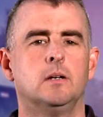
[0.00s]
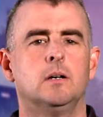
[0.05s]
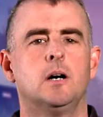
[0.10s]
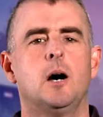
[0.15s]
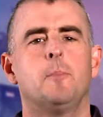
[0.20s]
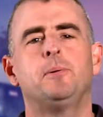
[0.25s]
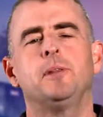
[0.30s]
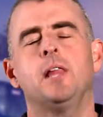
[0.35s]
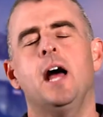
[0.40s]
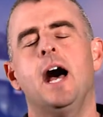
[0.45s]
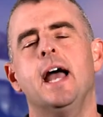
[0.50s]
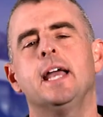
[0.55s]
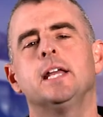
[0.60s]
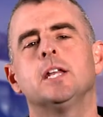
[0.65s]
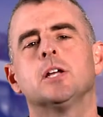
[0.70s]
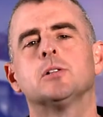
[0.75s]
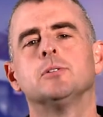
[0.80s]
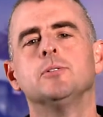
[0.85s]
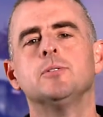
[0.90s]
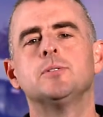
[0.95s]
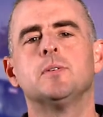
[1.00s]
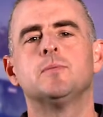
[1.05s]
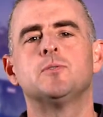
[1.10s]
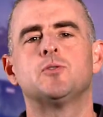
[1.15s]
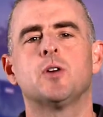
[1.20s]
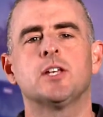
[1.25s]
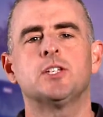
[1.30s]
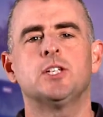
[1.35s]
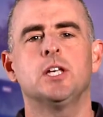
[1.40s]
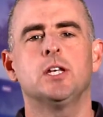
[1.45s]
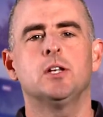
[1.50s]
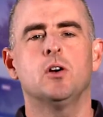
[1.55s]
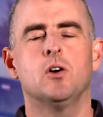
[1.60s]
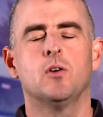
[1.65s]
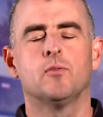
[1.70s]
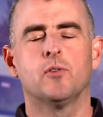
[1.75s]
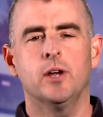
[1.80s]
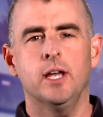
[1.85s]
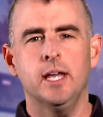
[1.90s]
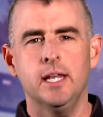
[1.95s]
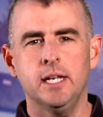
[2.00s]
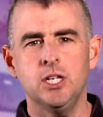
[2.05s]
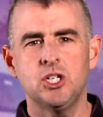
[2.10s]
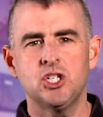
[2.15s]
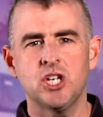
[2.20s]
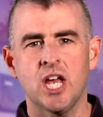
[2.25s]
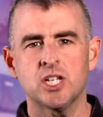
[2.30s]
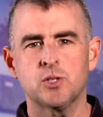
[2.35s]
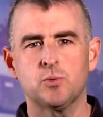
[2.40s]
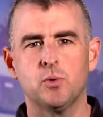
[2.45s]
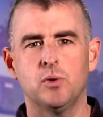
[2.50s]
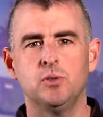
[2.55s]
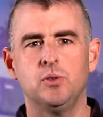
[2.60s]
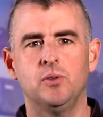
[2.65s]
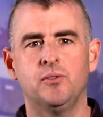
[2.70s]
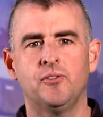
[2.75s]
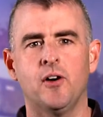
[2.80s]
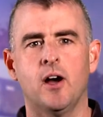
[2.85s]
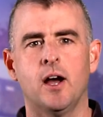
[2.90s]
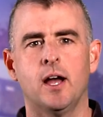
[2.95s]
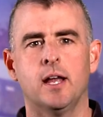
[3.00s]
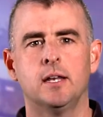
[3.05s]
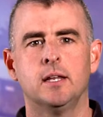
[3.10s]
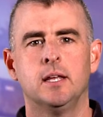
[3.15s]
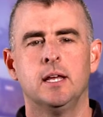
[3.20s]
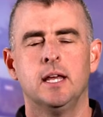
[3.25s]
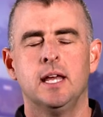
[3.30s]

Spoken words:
Apply an occlusive dressing over any chest wound you find,